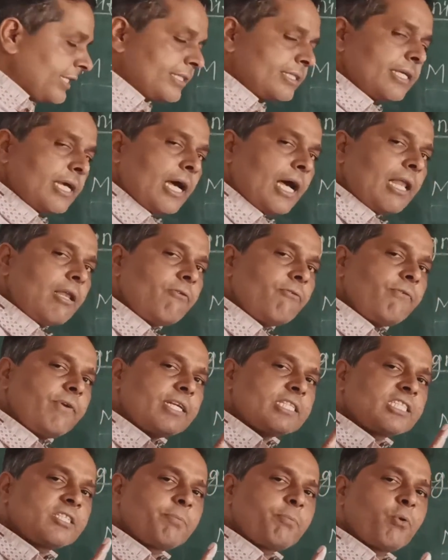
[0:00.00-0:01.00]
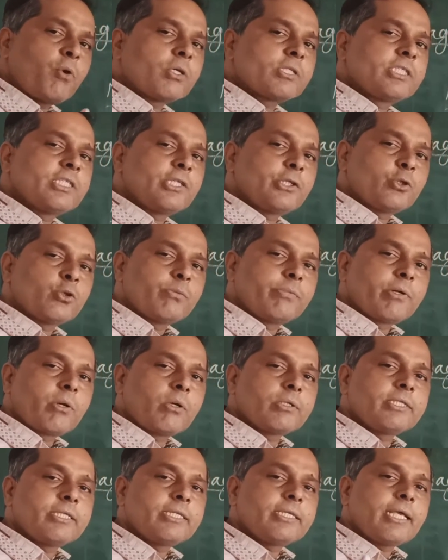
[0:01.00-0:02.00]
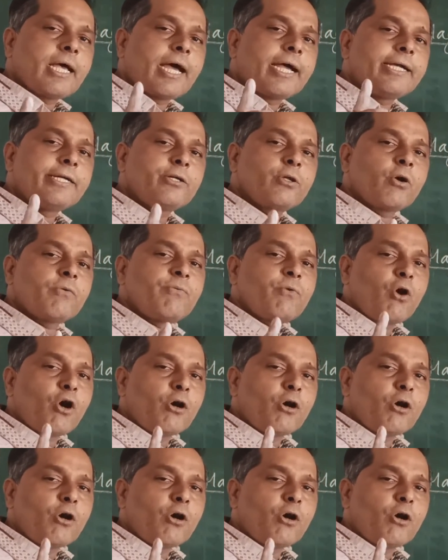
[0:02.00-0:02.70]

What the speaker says: is always positive because it is height of